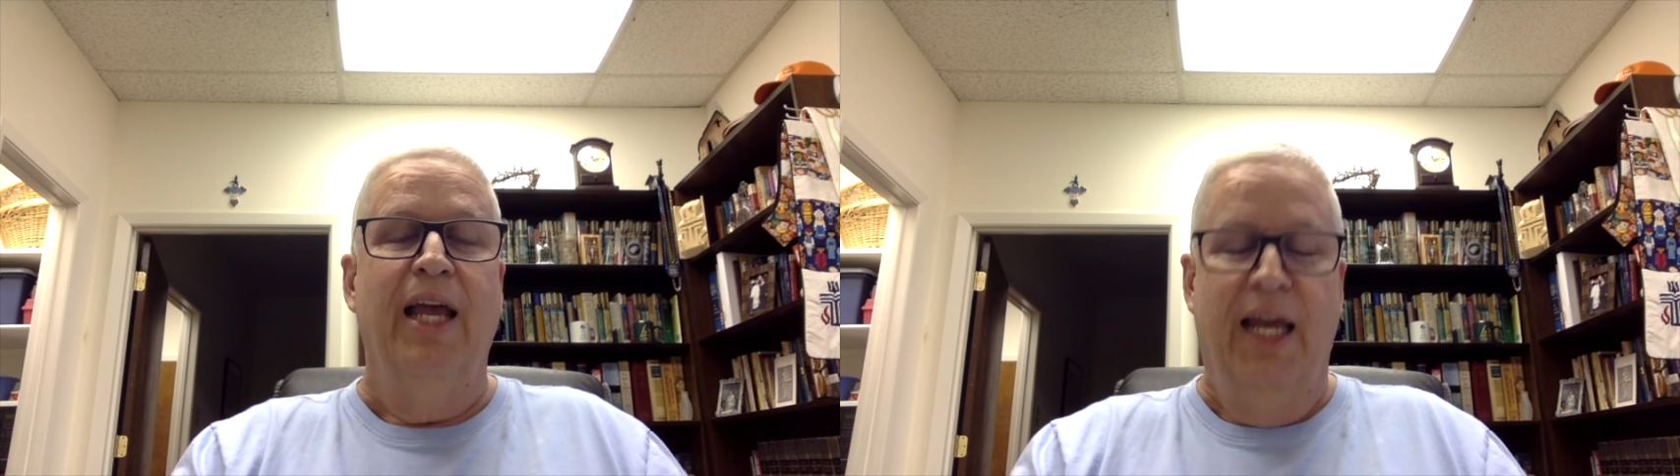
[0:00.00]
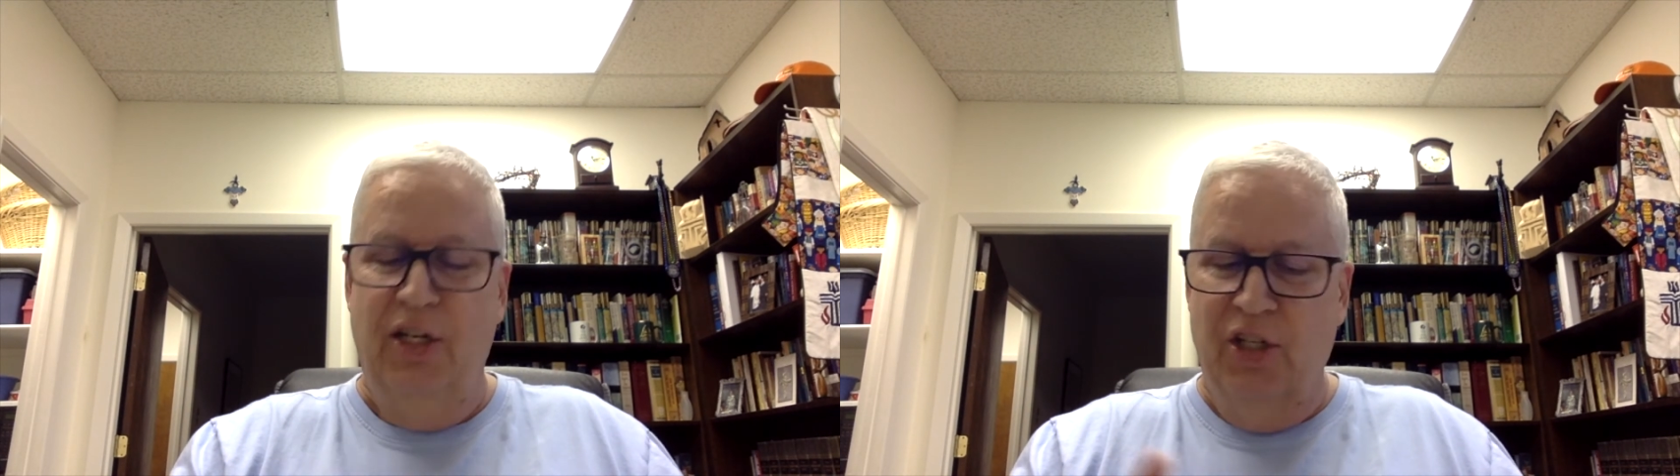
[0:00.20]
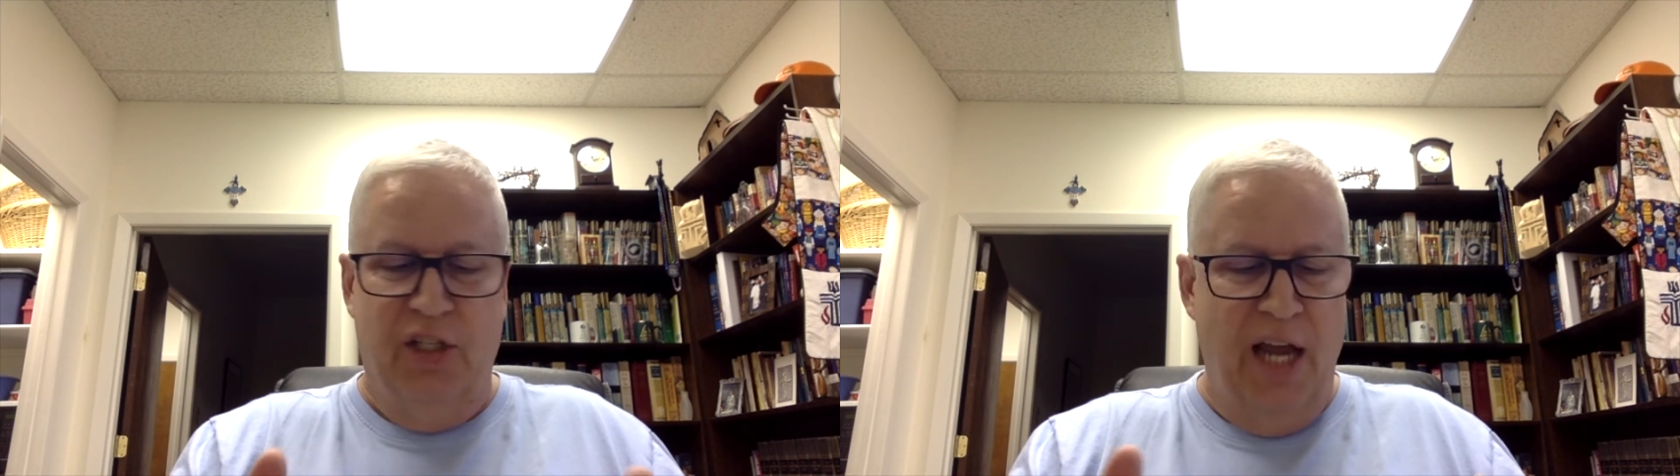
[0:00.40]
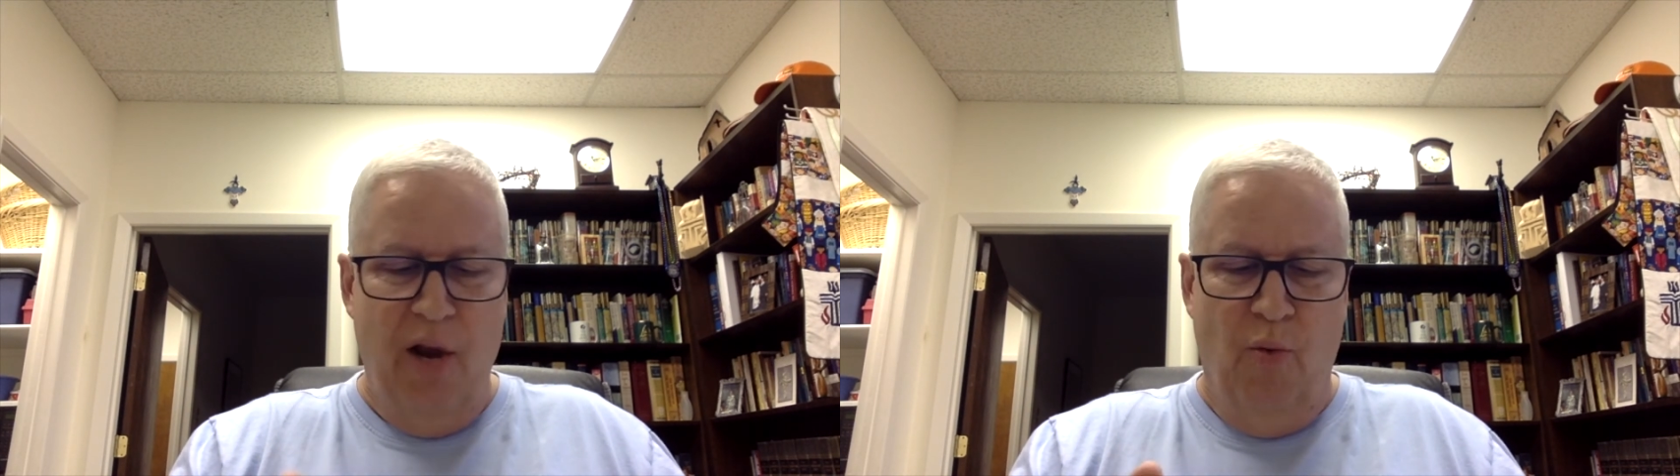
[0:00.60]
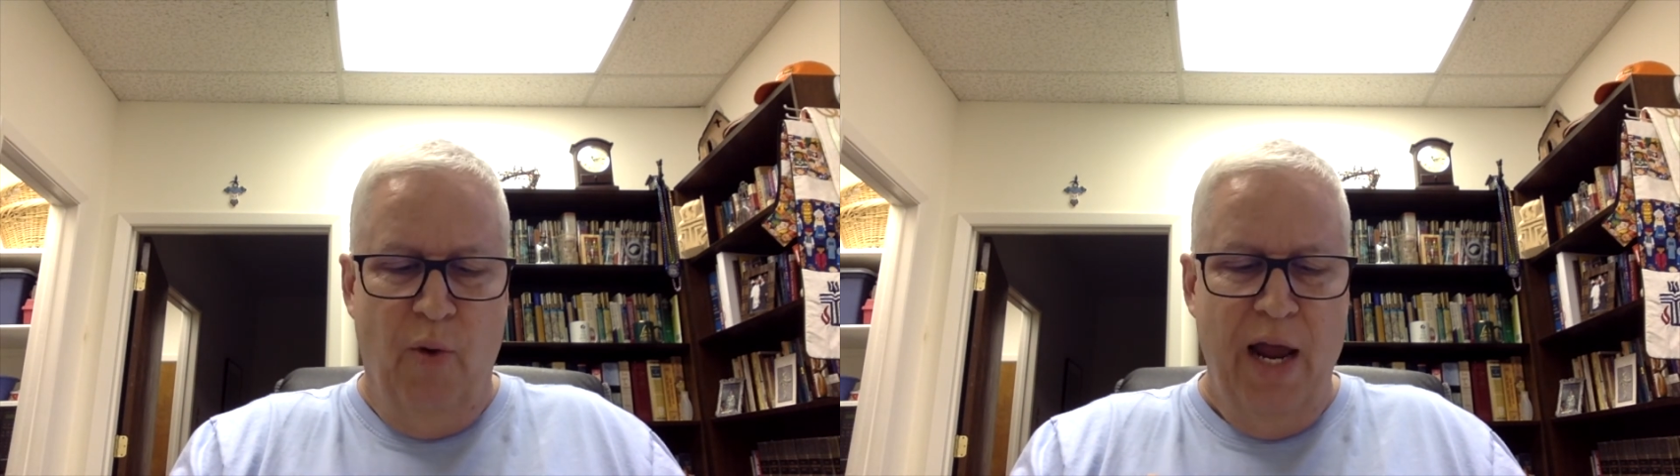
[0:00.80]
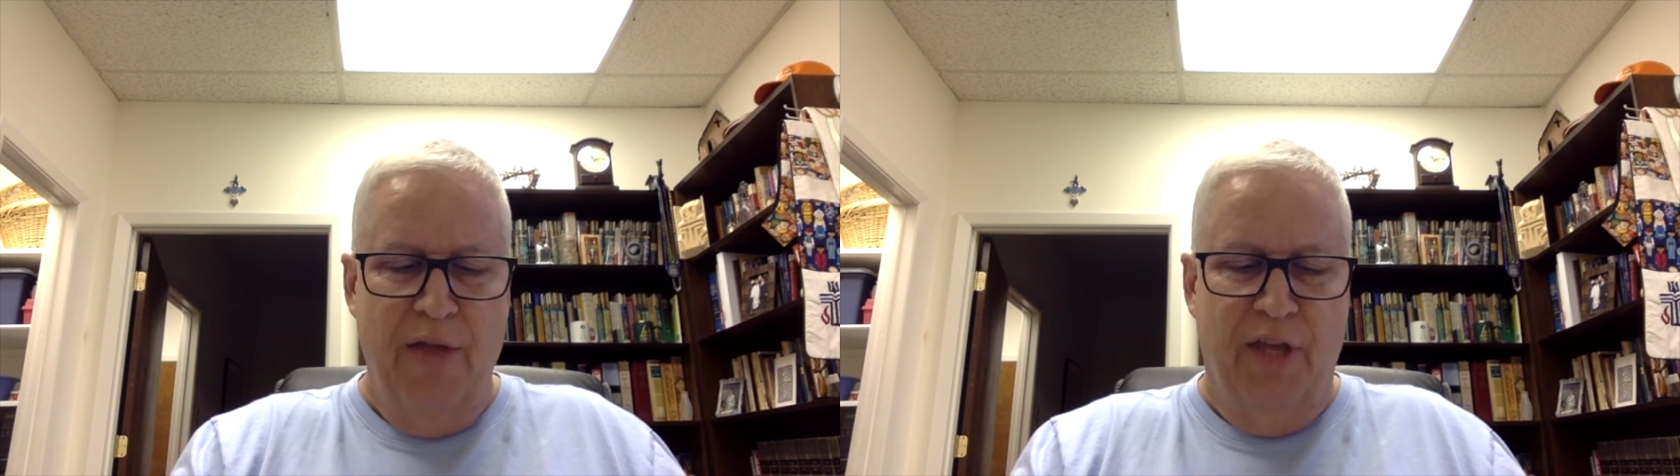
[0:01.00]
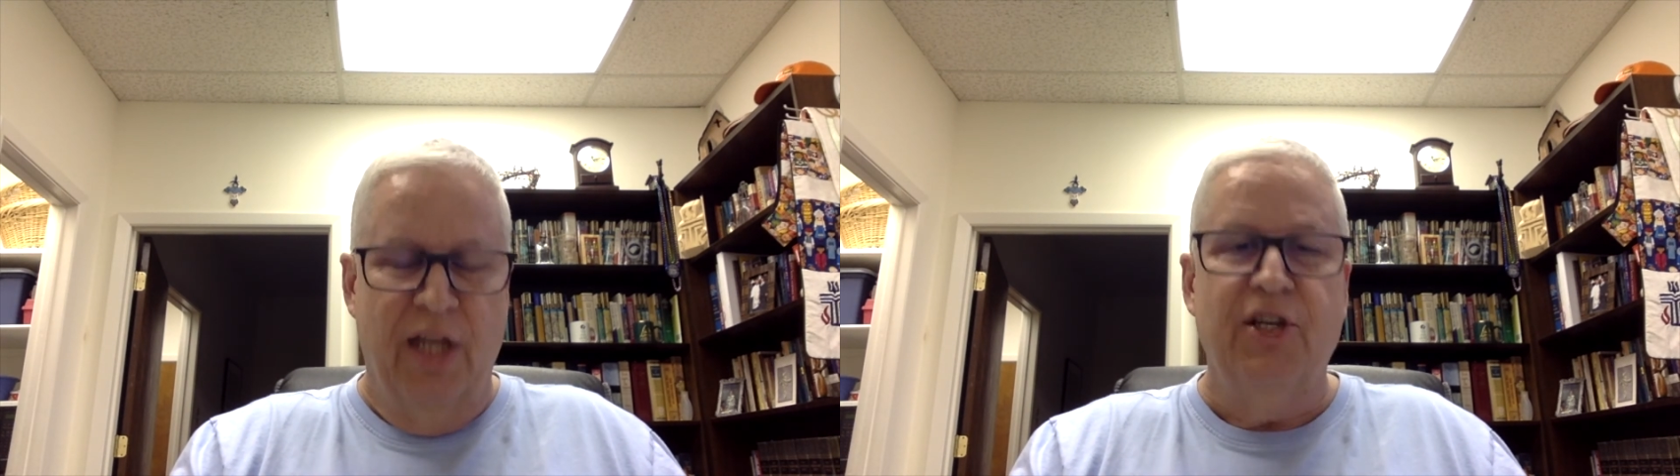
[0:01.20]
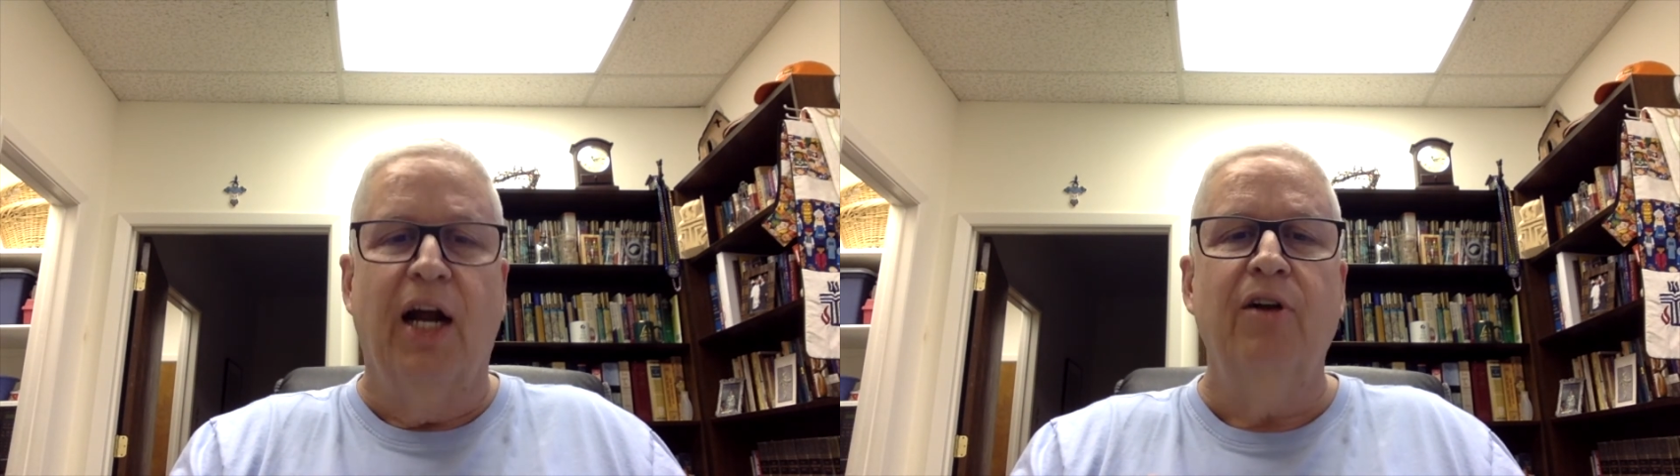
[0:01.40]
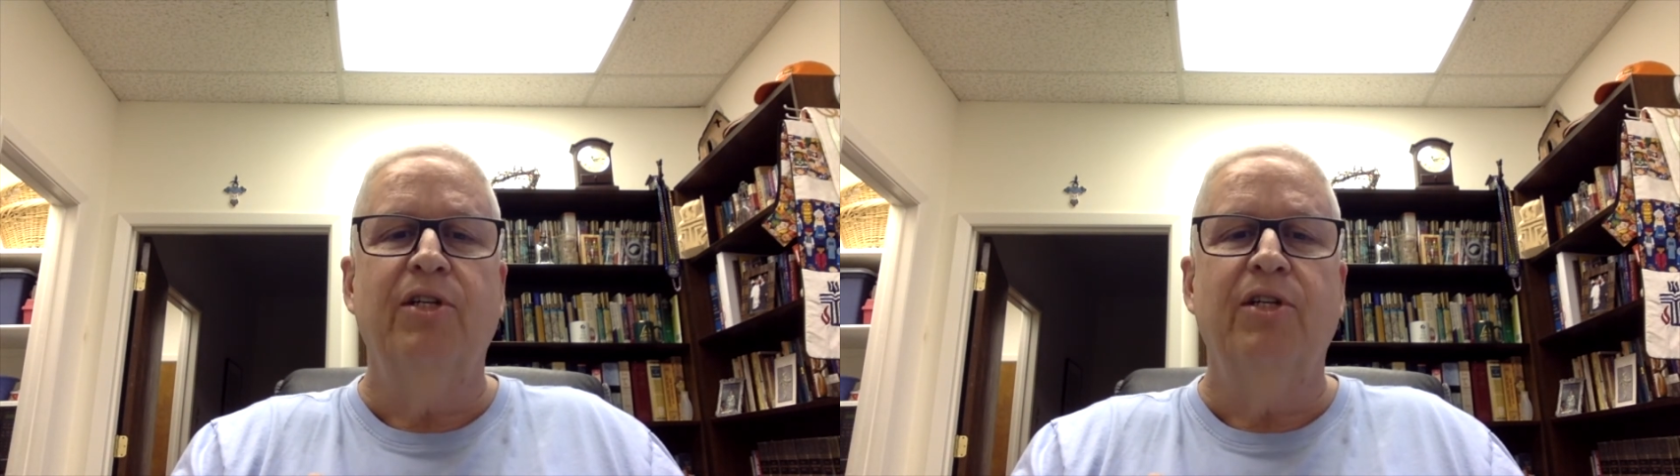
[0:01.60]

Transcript: He just sat and read the entire